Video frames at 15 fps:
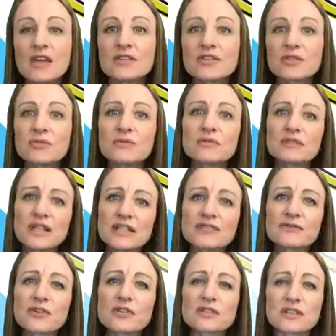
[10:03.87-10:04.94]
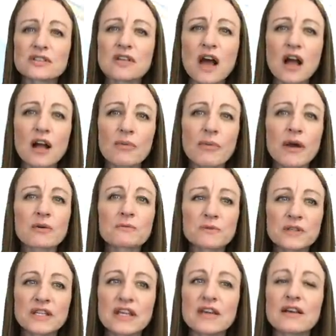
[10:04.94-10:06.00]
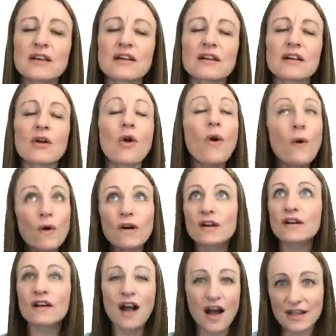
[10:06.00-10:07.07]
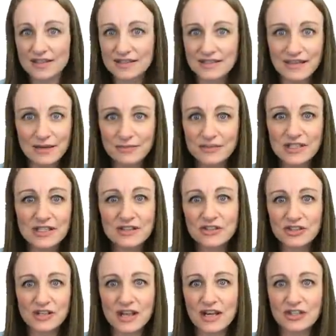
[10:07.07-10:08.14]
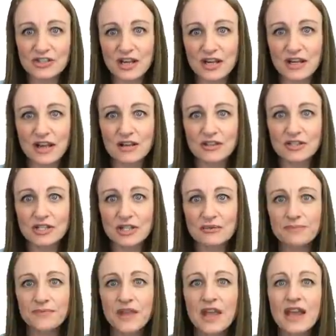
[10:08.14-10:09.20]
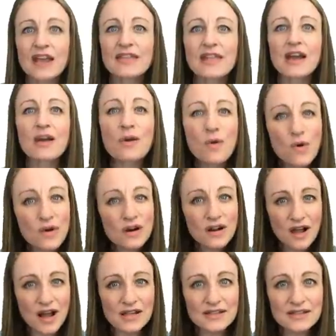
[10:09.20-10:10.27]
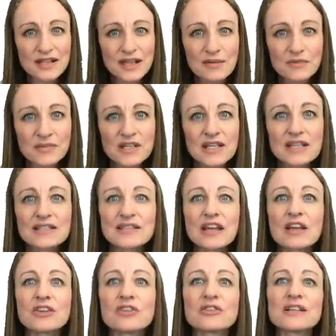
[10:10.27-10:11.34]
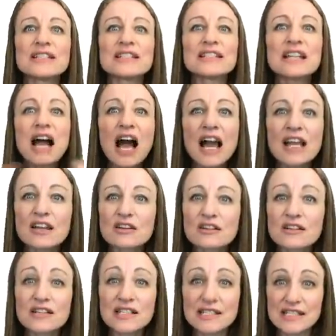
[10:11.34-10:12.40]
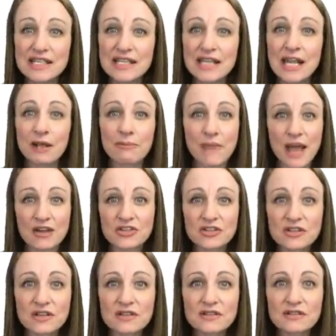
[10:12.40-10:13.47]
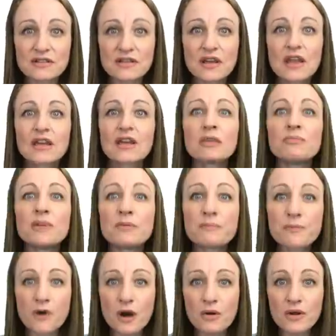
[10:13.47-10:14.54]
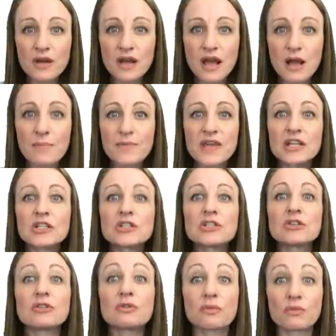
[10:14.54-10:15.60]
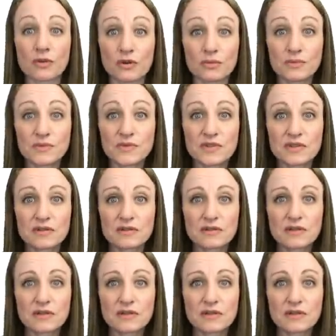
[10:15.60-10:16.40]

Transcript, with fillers: So, let's first talk about a really core concept in genetic genealogy. That core concept is that your entire DNA match list can be broken up into groups.